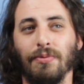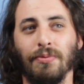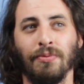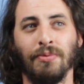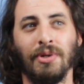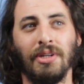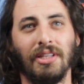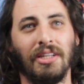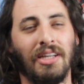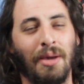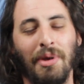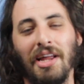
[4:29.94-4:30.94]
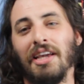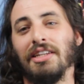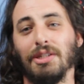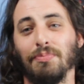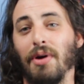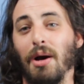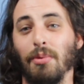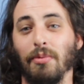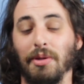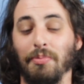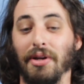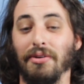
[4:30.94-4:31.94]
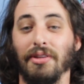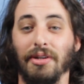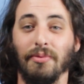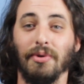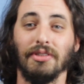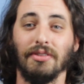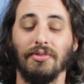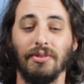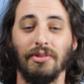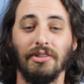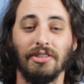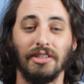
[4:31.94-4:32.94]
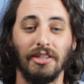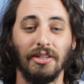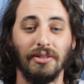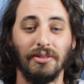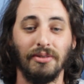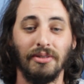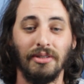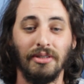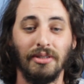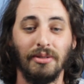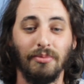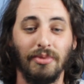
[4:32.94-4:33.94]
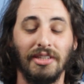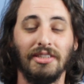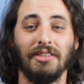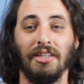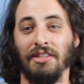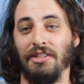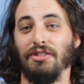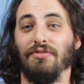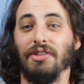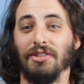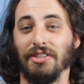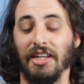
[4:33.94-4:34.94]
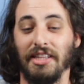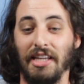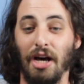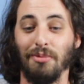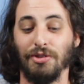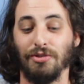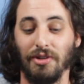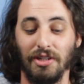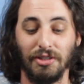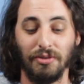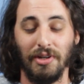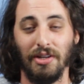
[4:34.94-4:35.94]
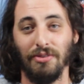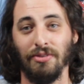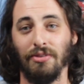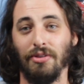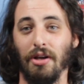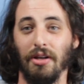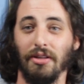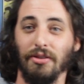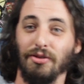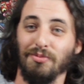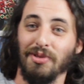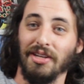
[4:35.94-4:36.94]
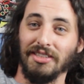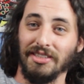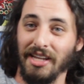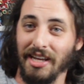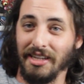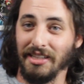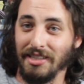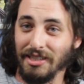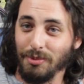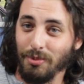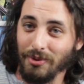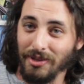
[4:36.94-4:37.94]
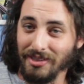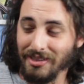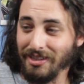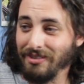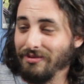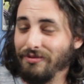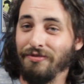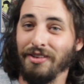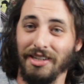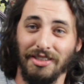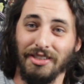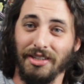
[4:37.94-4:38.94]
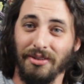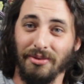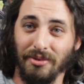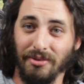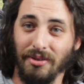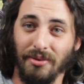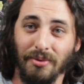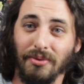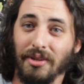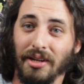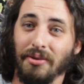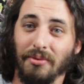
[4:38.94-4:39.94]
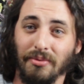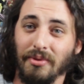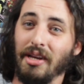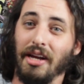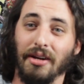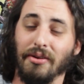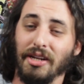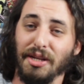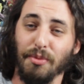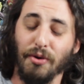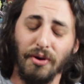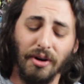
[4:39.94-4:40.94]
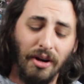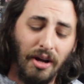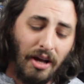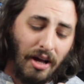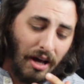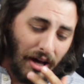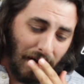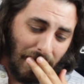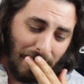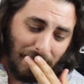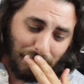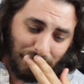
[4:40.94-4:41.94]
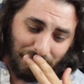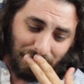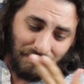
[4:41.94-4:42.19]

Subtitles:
really. I mean, I guess it's probably better than it was a few years ago, but it just feels like the albatross around New Blood's neck at this point. Like, finish it or don't. I don't care anymore. An